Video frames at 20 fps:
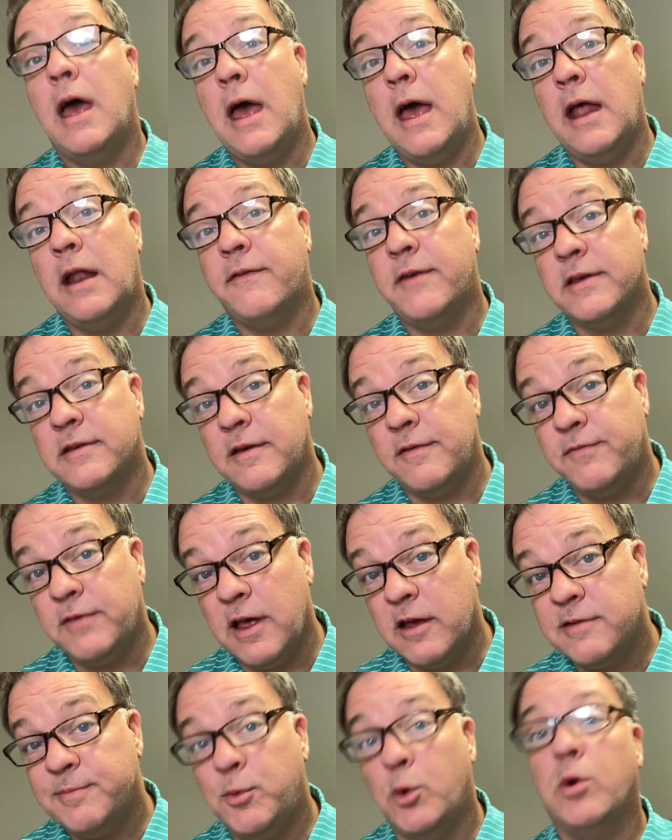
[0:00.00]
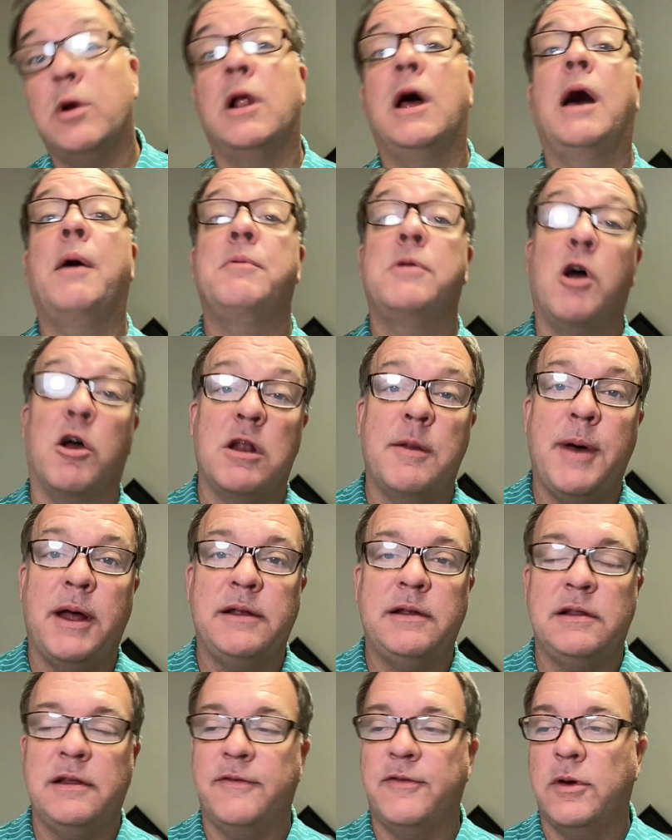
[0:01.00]
And if I say Flexport, I'm talking
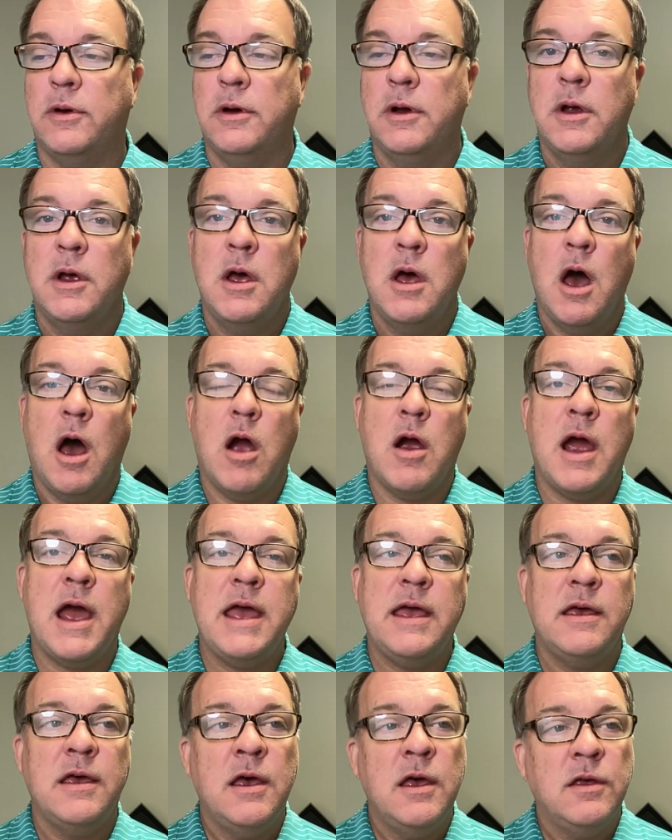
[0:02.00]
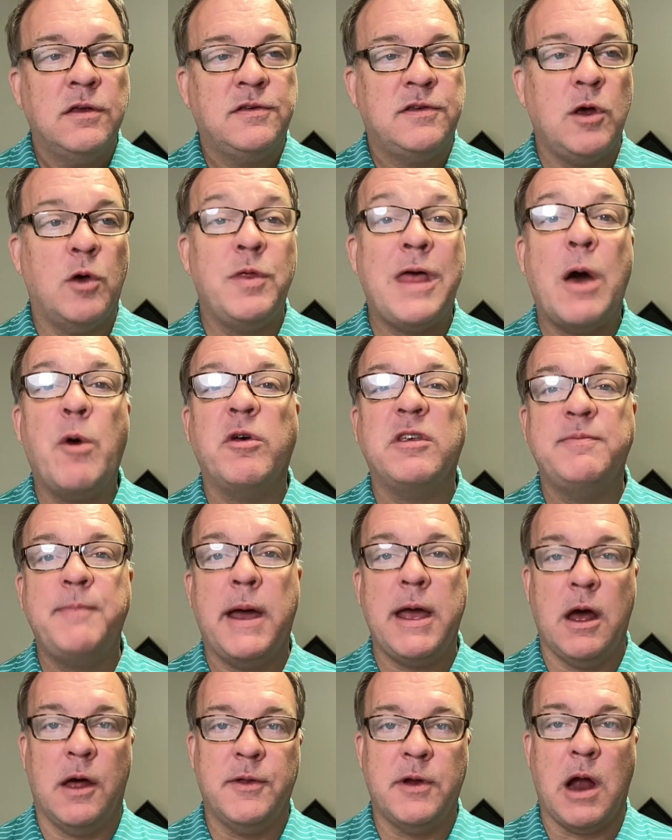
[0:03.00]
about Deliver. All right, so that was
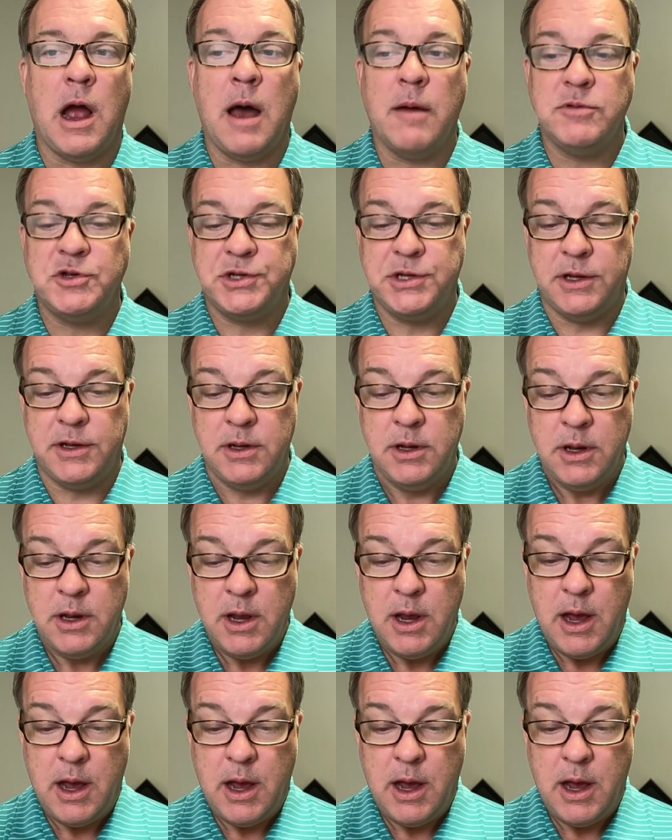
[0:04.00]
my other option.